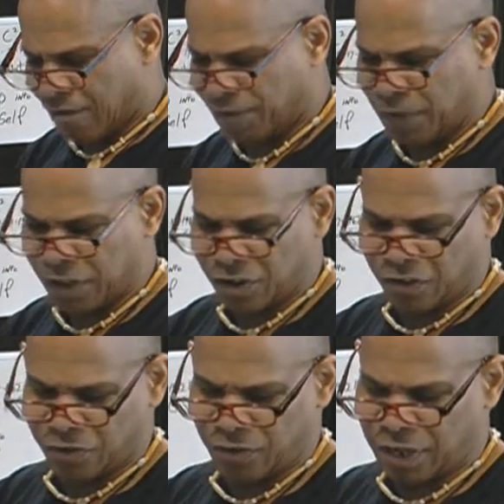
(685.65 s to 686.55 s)

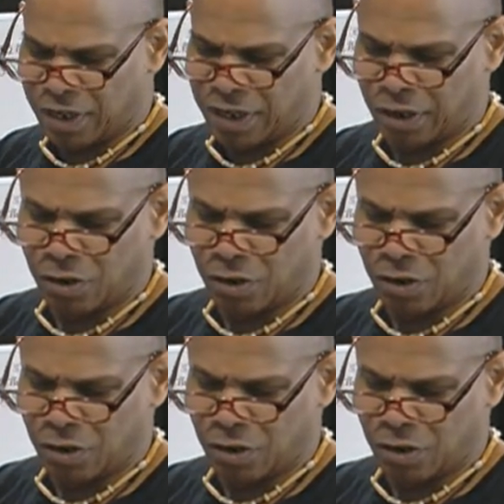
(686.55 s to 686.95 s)
finished reading,